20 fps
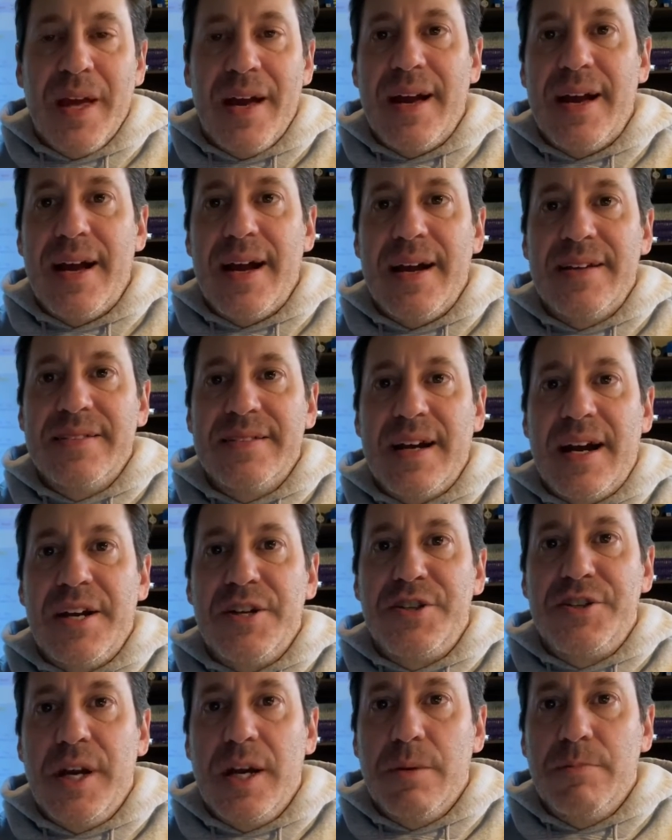As I
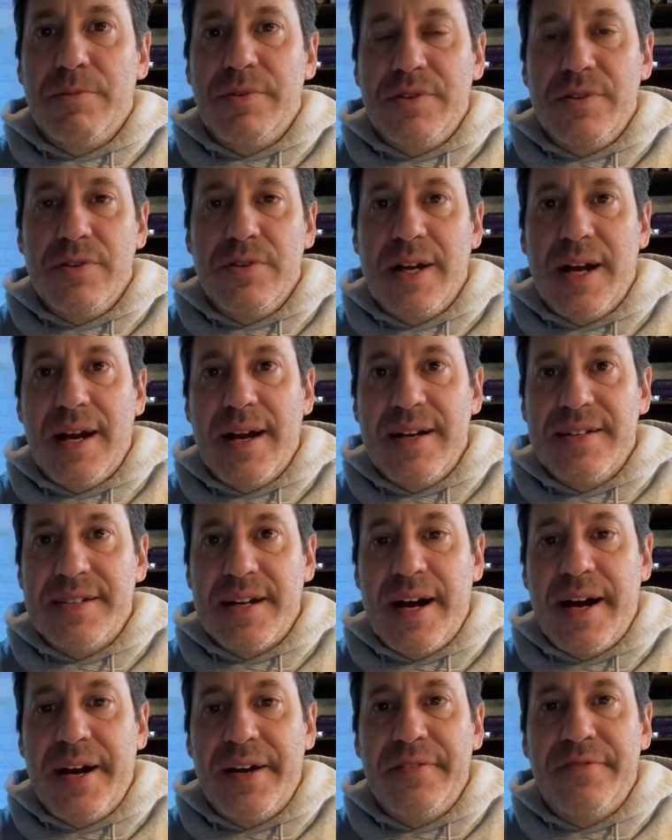shared with you guys
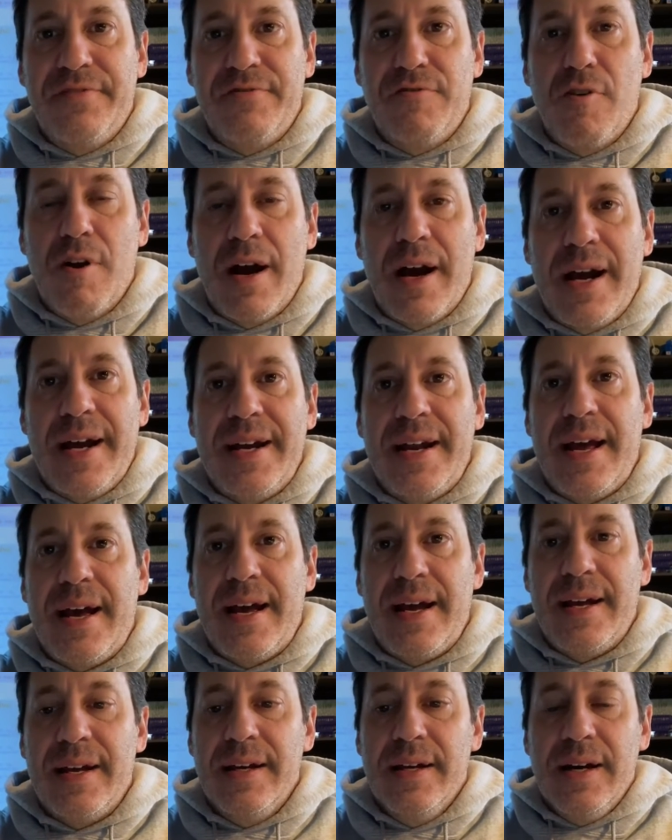on
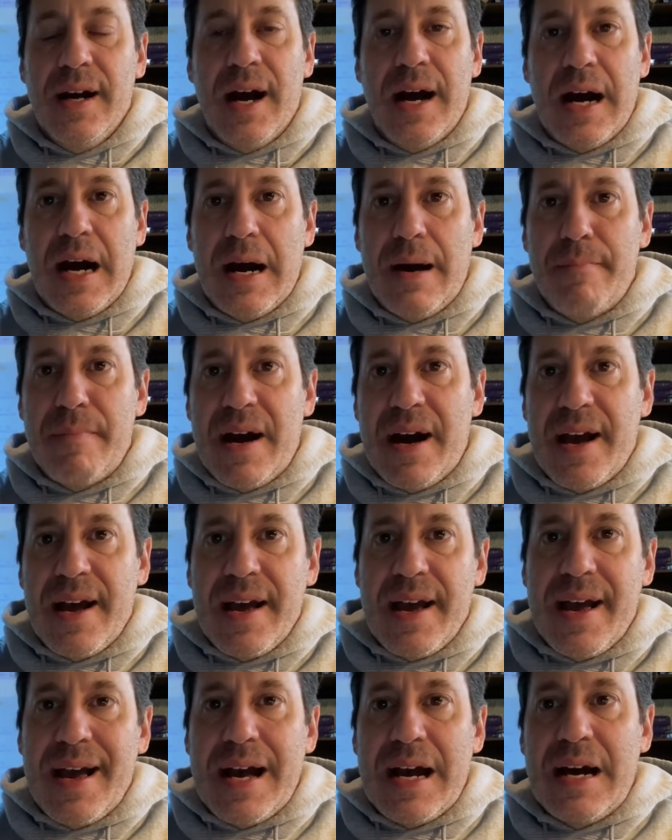Friday, I
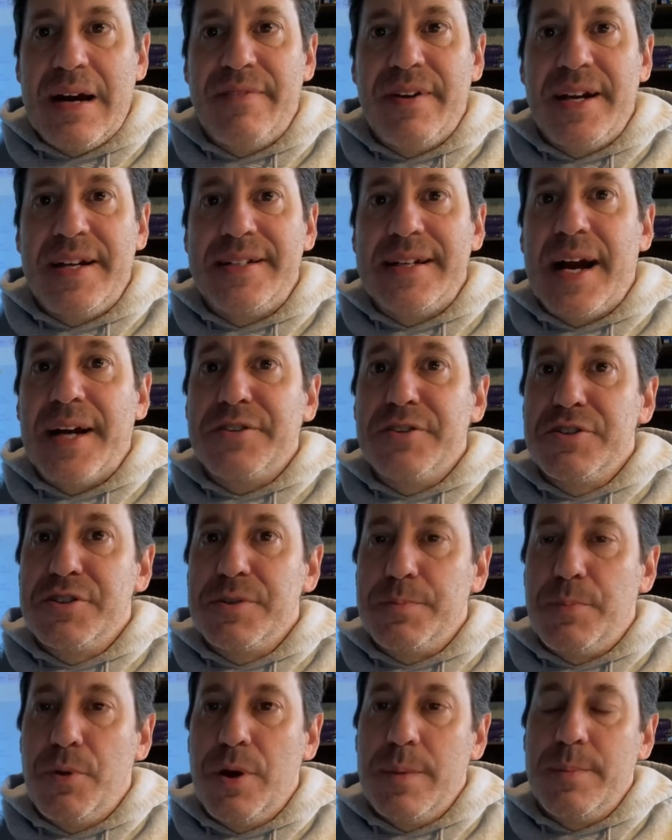have a doctor's
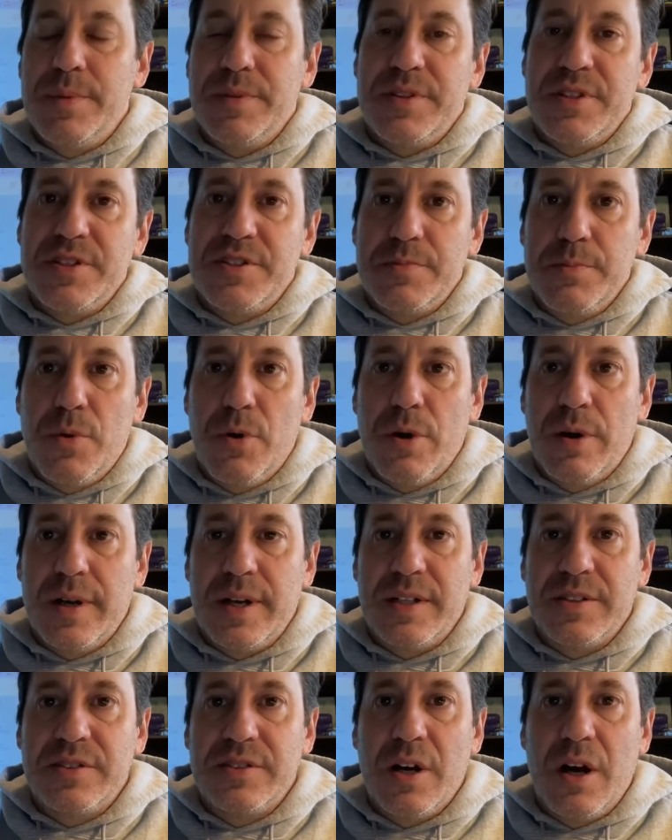appointment this
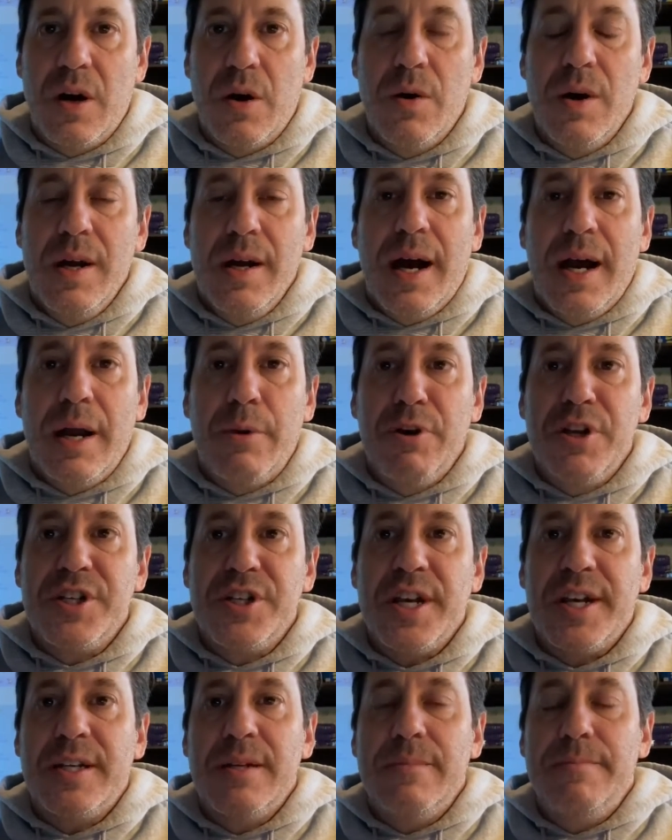morning, so I wish
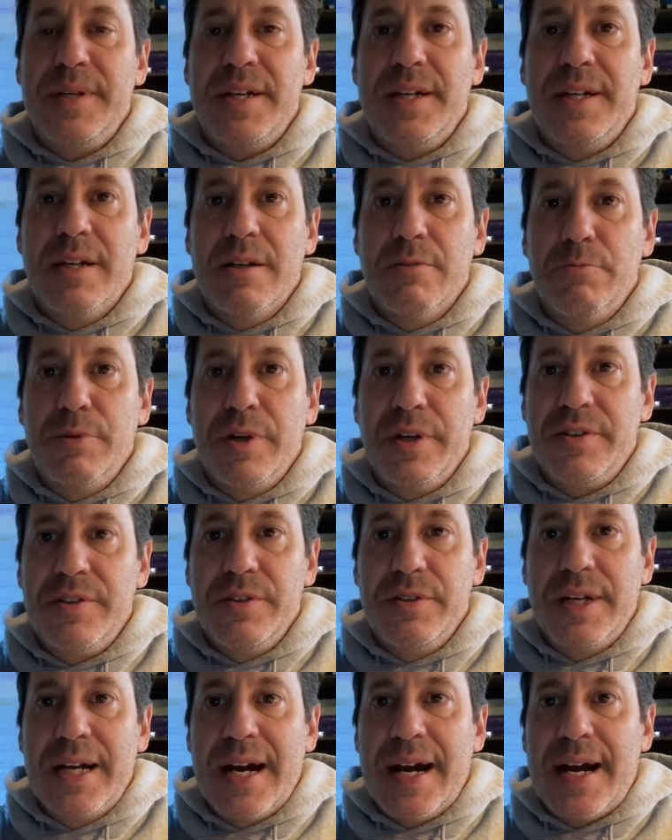I could be here with
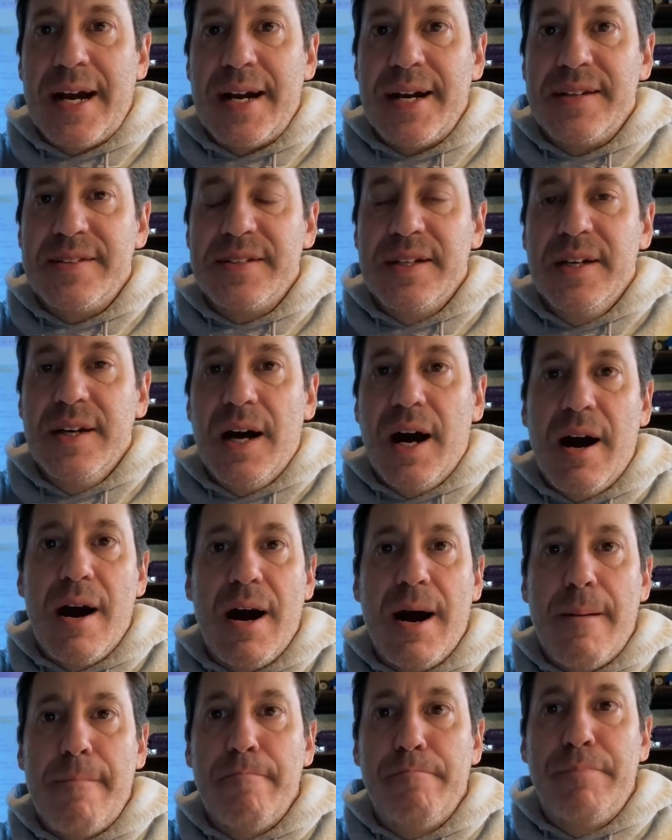you guys,
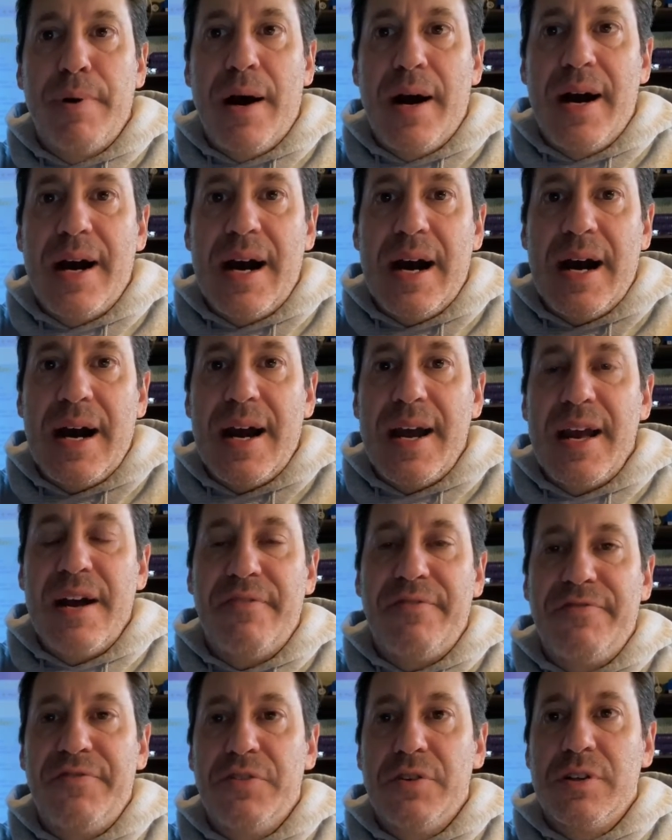but I
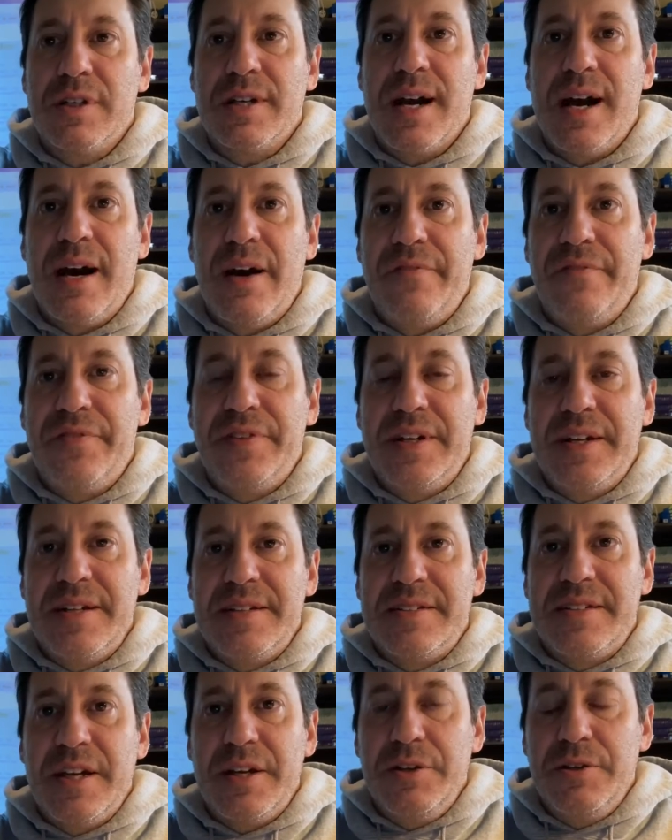have full
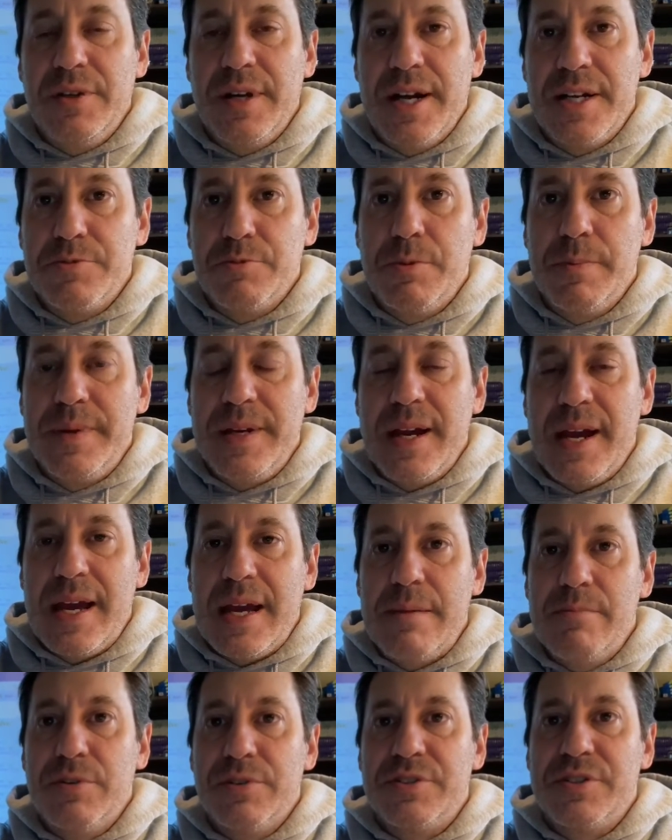confidence that you guys will be
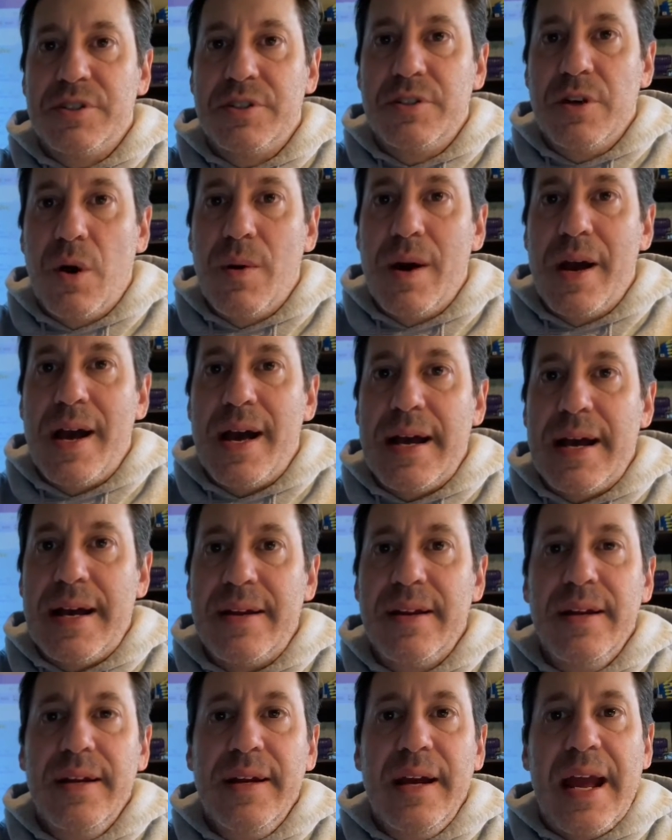able to go
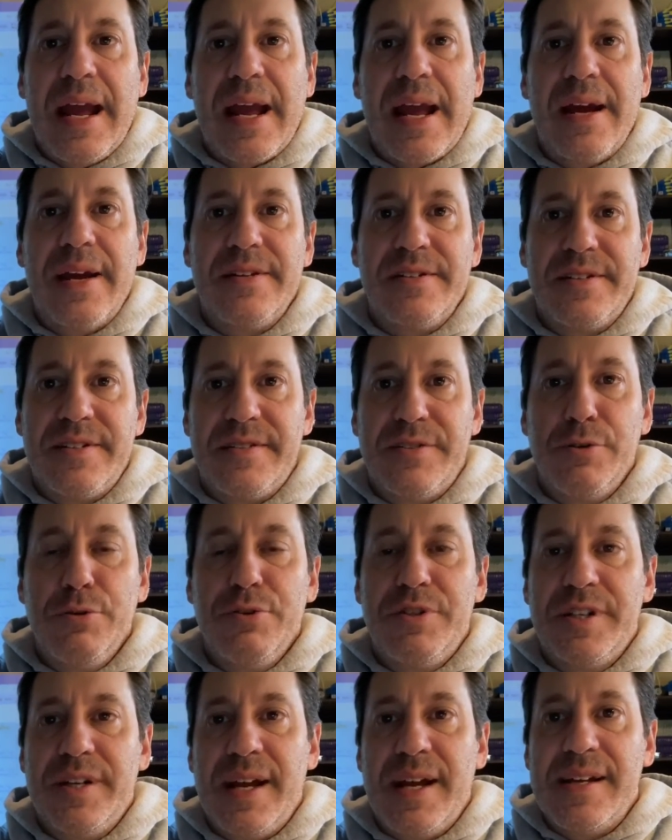ahead and
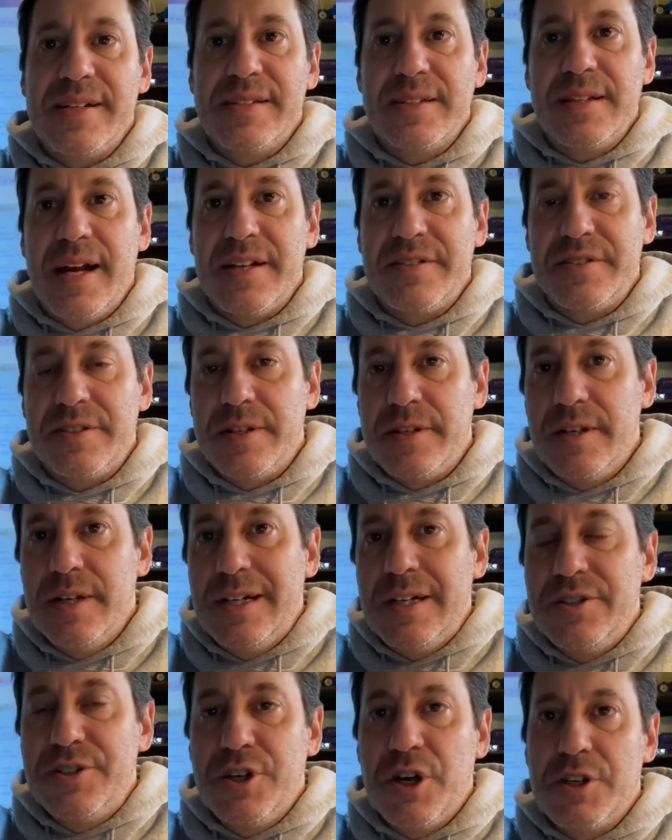do today's lesson
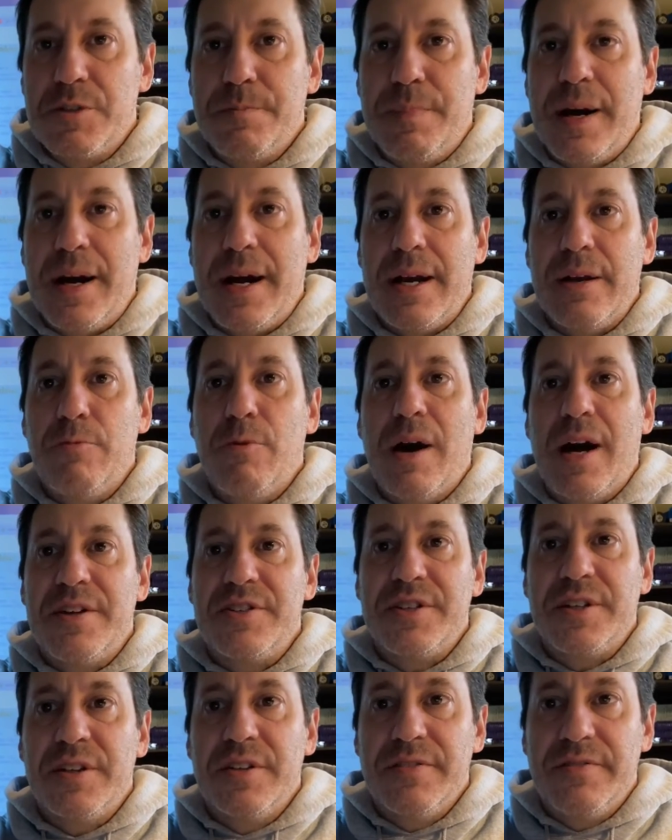just by
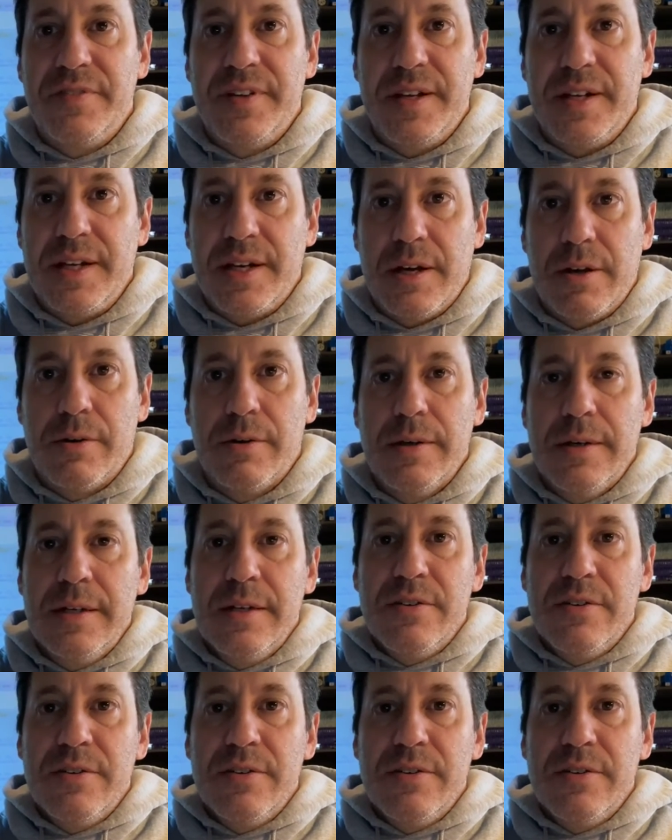watching the video.